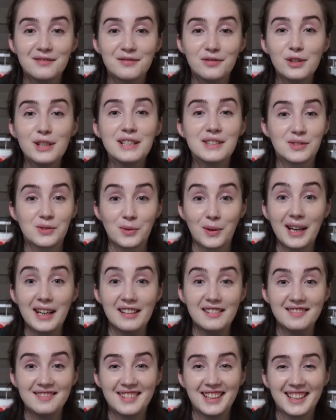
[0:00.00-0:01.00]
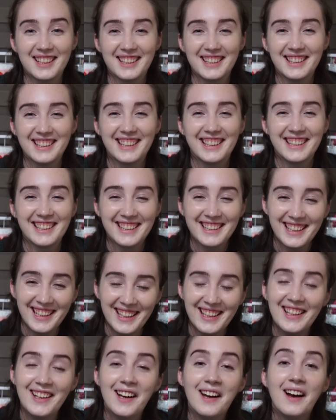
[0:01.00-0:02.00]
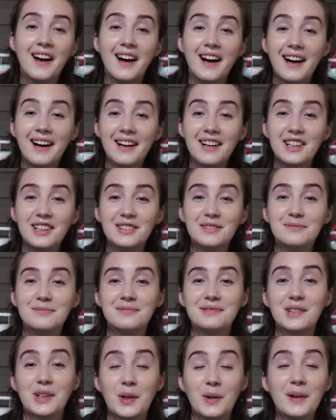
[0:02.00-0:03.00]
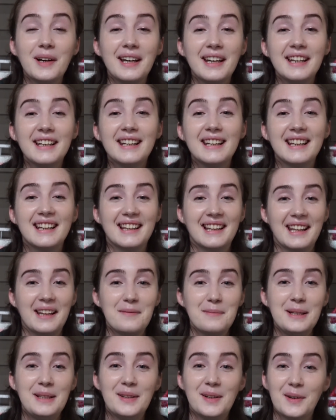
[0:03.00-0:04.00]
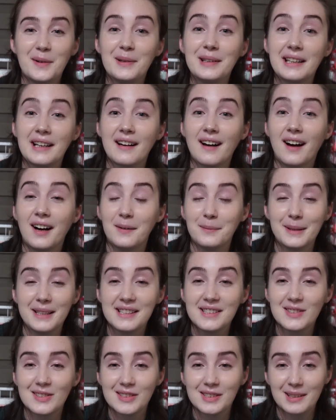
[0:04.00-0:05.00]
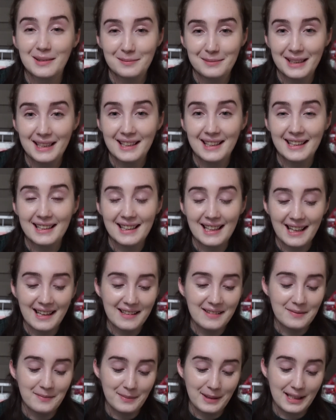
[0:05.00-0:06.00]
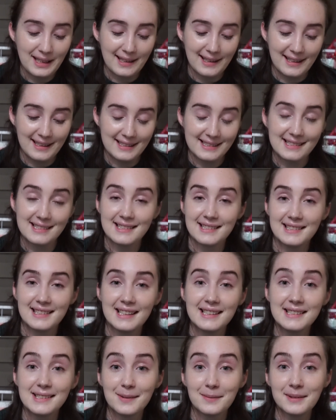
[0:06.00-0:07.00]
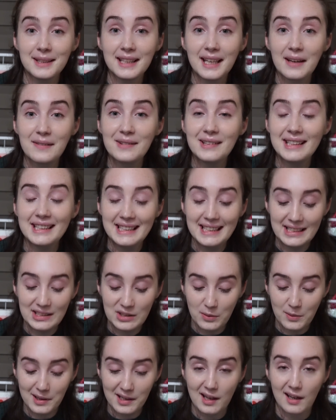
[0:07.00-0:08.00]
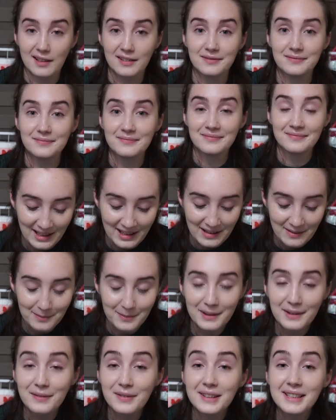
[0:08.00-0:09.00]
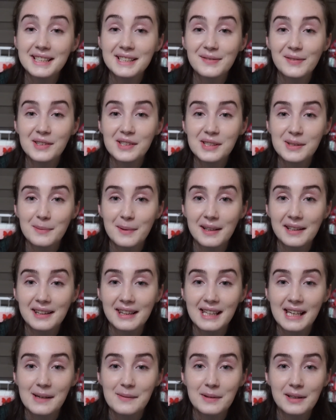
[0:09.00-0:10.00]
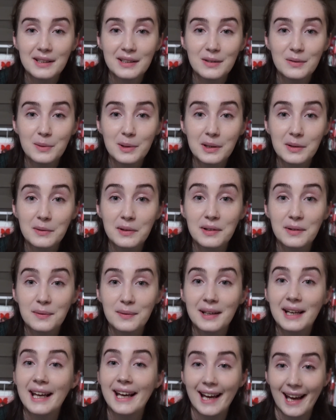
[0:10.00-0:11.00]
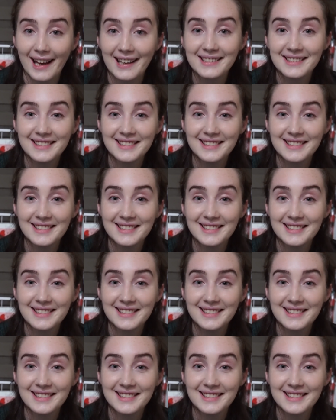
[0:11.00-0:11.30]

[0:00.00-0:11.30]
Free is great. Go ahead and let me know in the comments or something like that, because that's something I really need to work on. But for this first month, I'm gonna work with what I got.